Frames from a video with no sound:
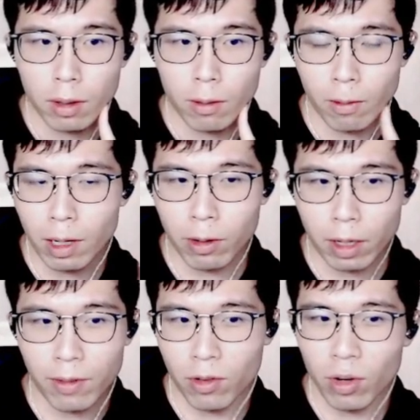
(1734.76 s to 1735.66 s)
well,
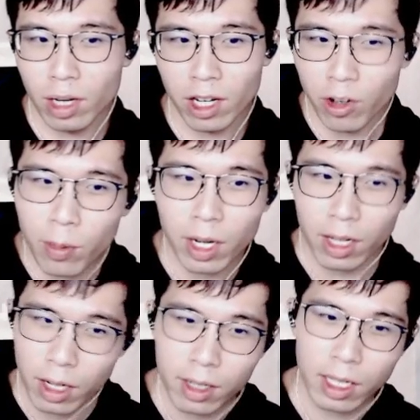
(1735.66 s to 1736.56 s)
if you are a Q
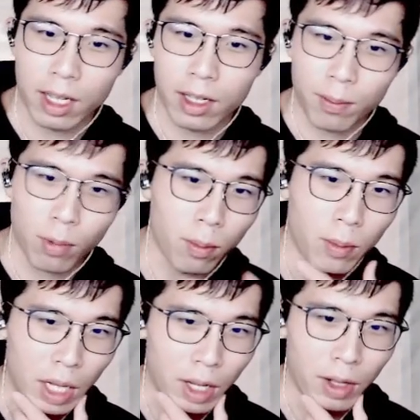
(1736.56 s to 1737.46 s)
player, then
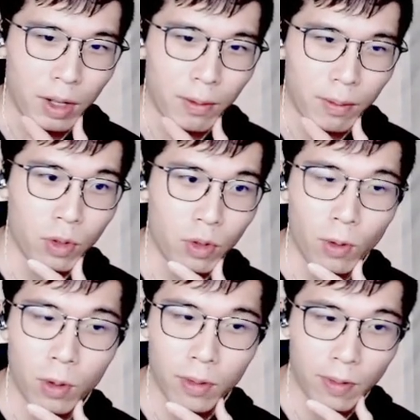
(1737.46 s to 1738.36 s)
probably you
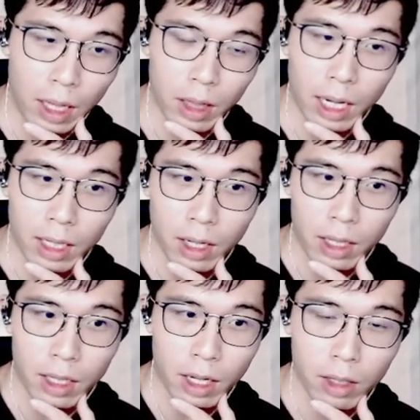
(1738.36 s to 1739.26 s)
won't face counter
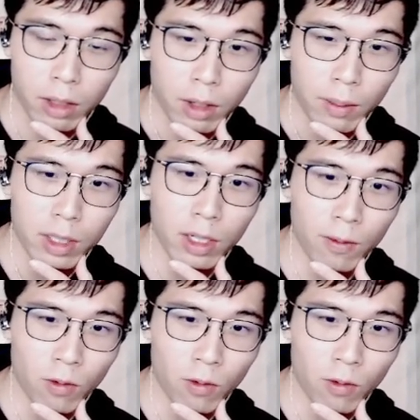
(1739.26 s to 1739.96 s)
attack. But if